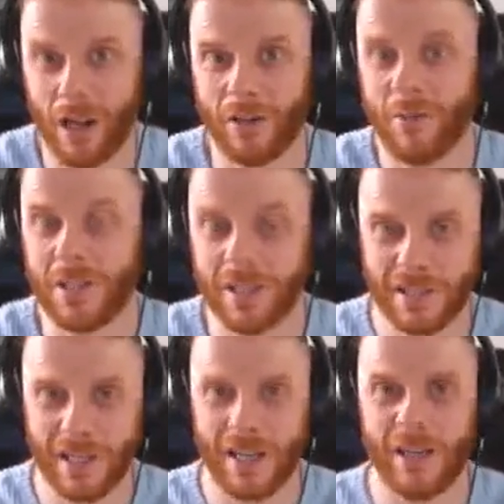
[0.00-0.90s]
Your
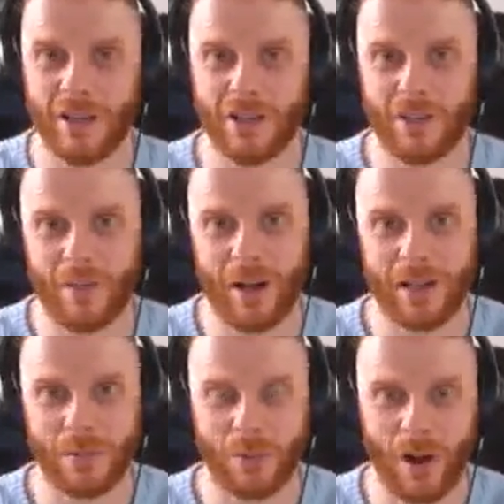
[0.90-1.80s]
business, you should be
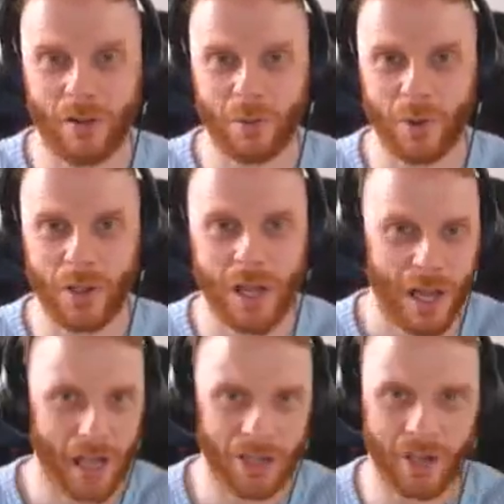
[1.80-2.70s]
nice and profitable,
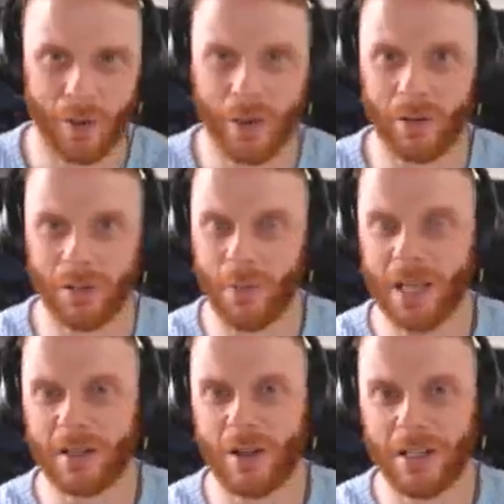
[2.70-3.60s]
and you should be working with the
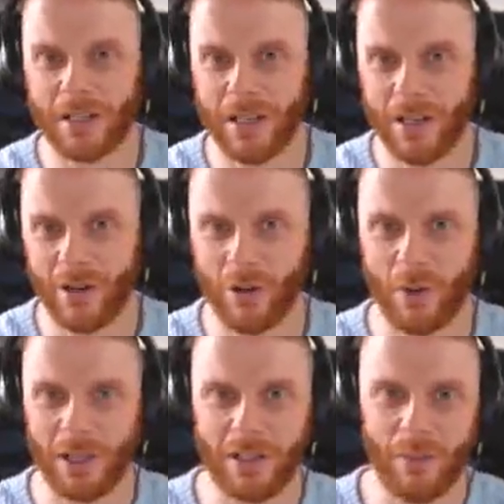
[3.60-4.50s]
best clients who are
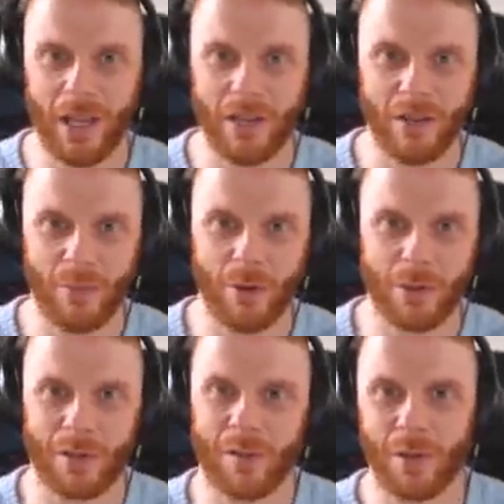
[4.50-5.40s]
willing to pay you the
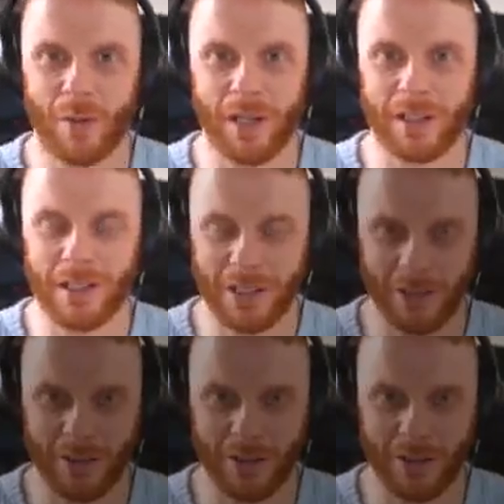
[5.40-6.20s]
most for the work that you do.